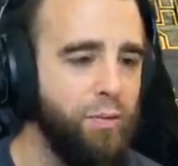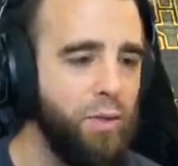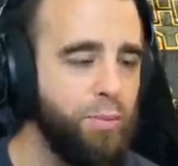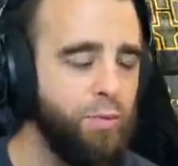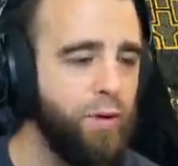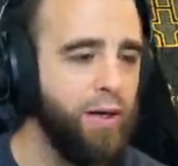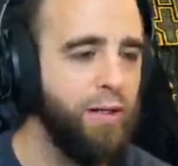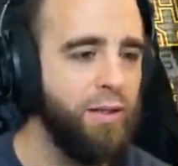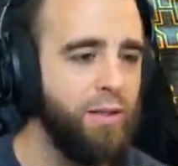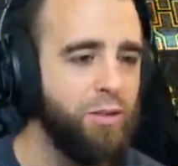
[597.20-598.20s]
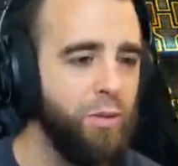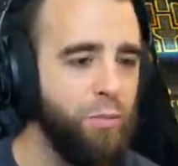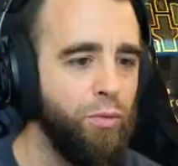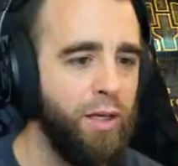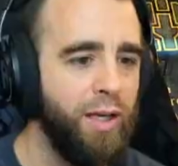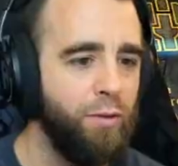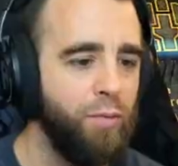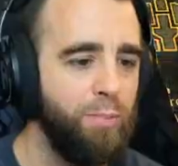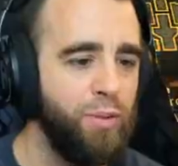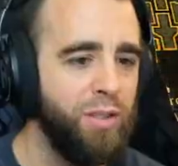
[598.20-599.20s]
really provide anything. So I'm going to, again,
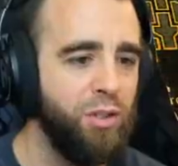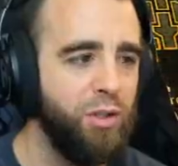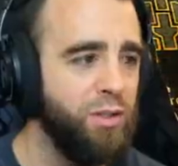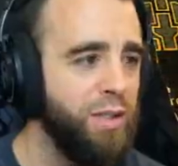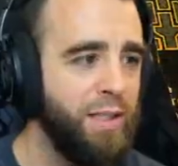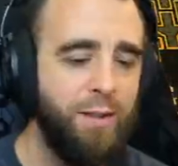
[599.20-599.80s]
reposition.